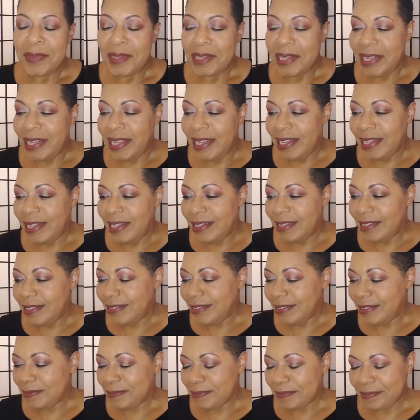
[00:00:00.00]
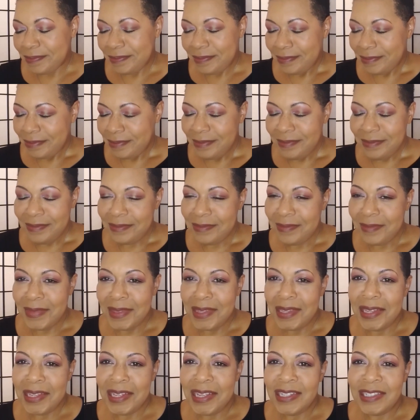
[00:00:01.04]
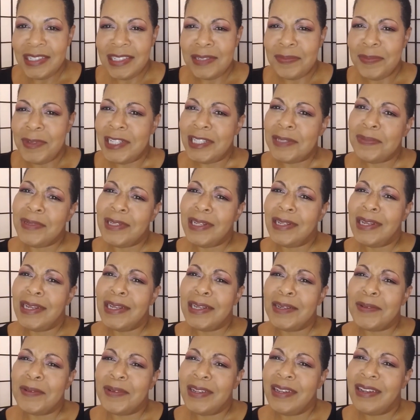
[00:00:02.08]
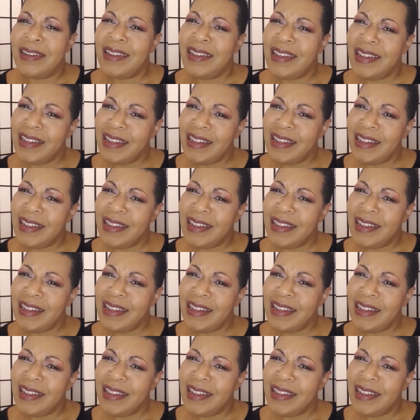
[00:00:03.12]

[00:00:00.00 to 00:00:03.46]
and it just makes me like, huh?